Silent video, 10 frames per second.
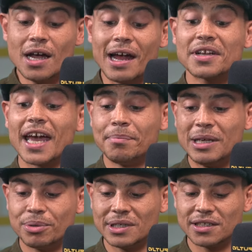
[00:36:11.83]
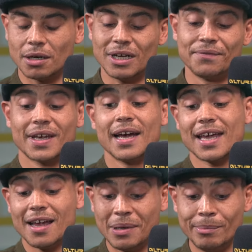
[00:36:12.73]
Now gay people need an opportunity. Now forget
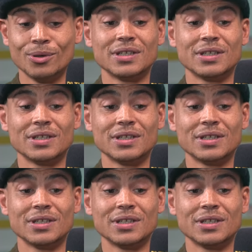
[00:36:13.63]
gay people.